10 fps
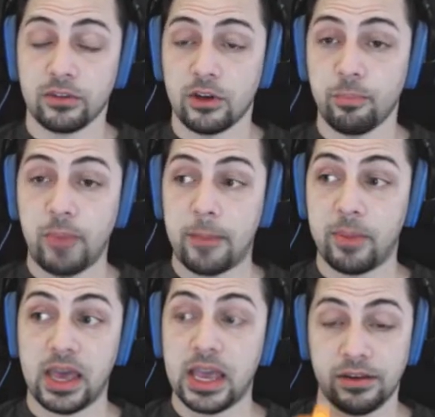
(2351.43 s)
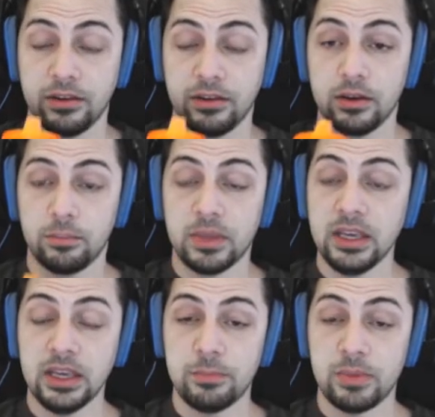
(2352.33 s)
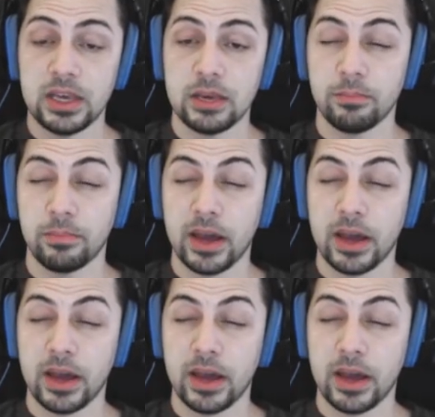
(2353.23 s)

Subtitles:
It's called PEP8, P-E-P,